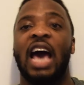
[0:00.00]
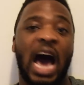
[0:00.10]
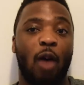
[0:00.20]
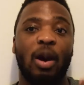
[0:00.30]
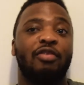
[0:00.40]

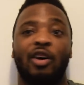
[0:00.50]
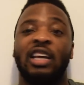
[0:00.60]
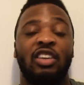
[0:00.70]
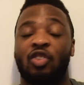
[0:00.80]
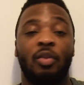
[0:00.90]
however
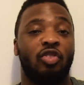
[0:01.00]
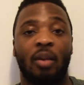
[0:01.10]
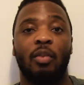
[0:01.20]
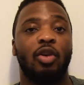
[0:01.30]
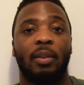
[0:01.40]
it's gonna be
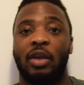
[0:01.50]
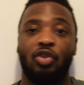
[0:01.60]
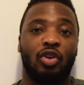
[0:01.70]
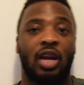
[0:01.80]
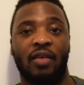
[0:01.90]
jumbled up and
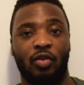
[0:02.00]
you're gonna have